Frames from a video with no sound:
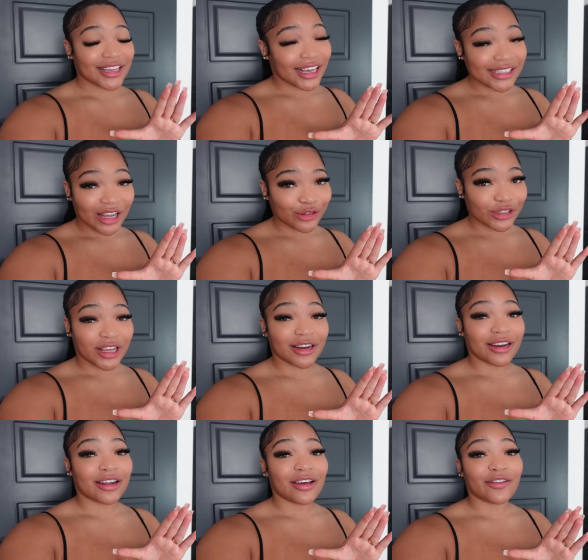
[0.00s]
in case i don't say it
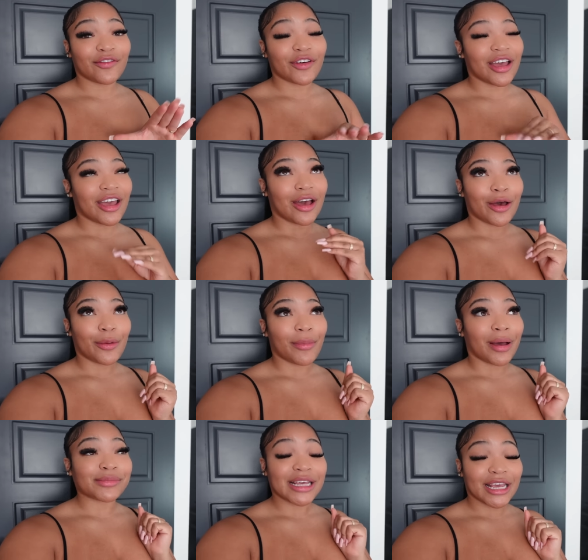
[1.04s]
enough um,
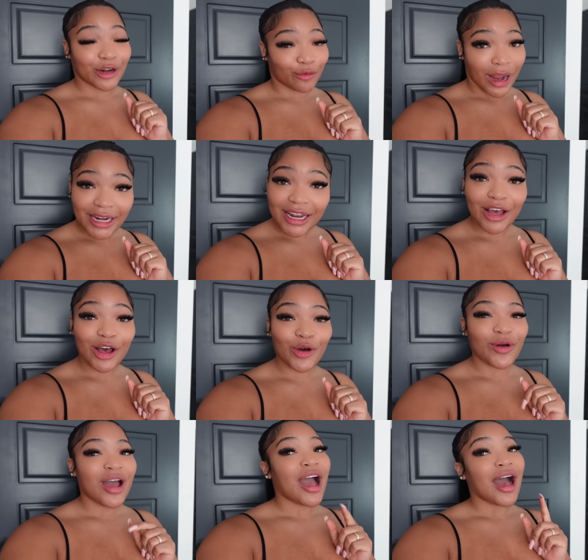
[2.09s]
i'm saying it right
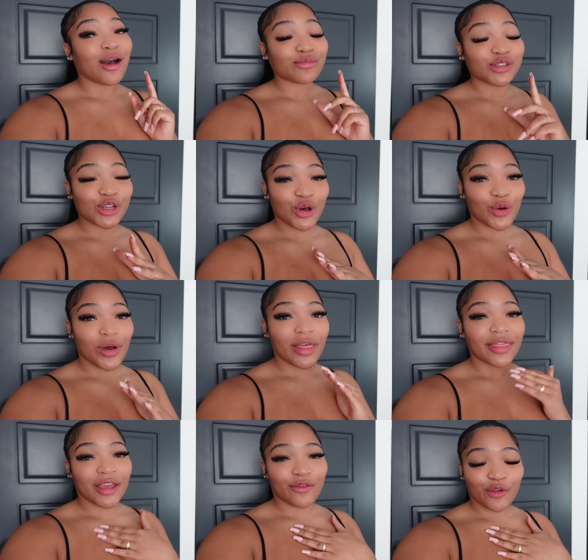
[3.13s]
now i'm so
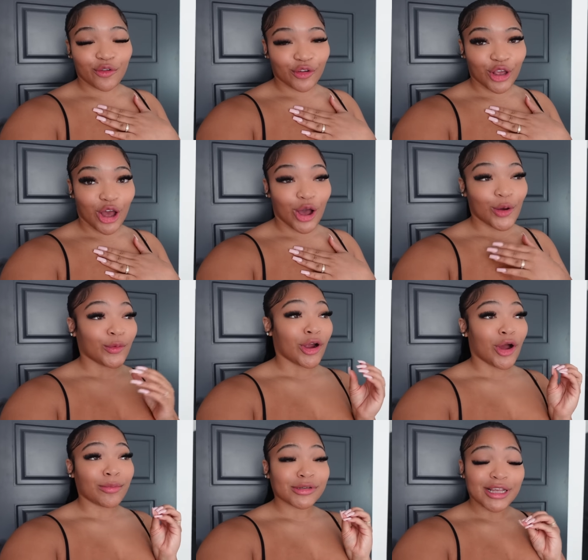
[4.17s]
thankful for y'all we're
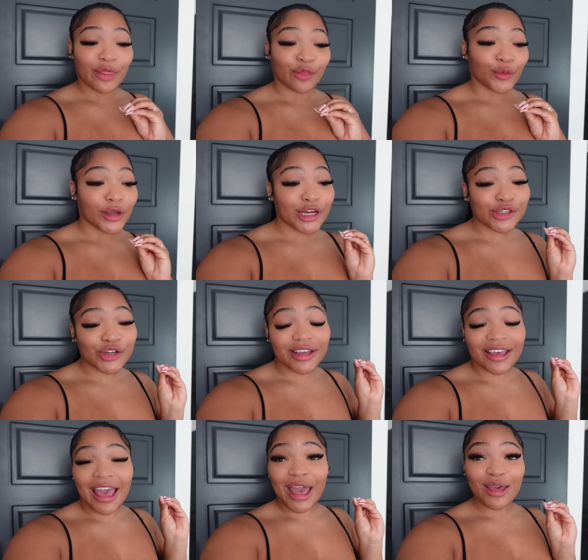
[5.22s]
almost at
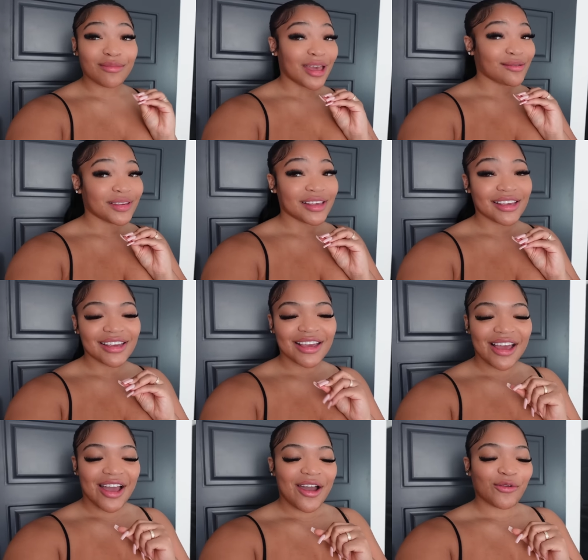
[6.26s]
300k baby
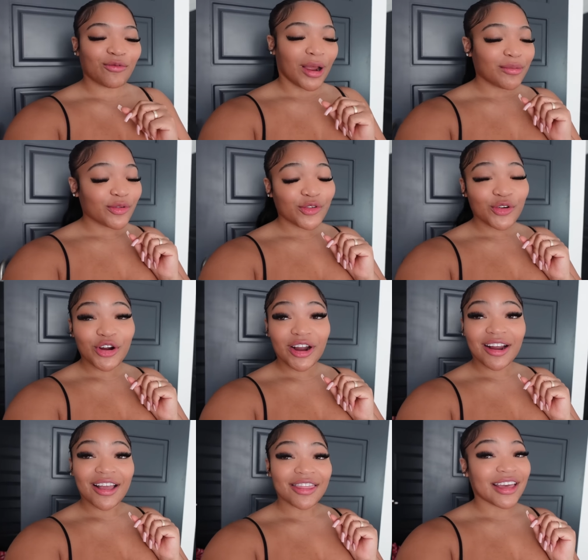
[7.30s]
right
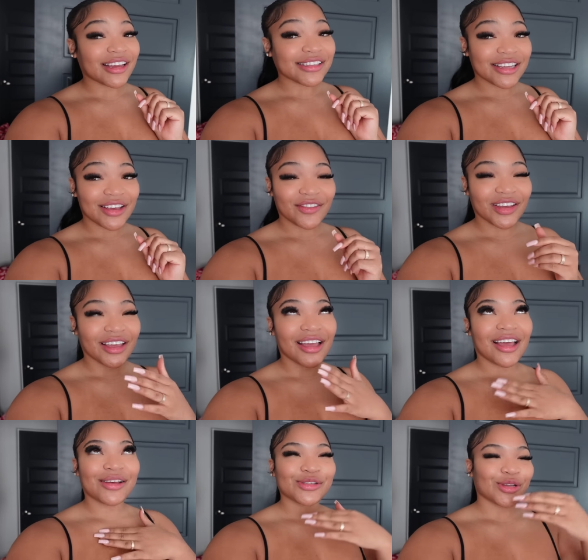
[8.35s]
before thanksgiving
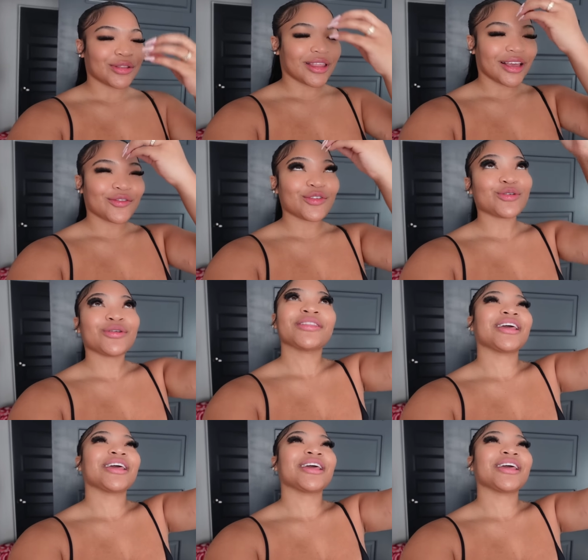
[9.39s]
so thankful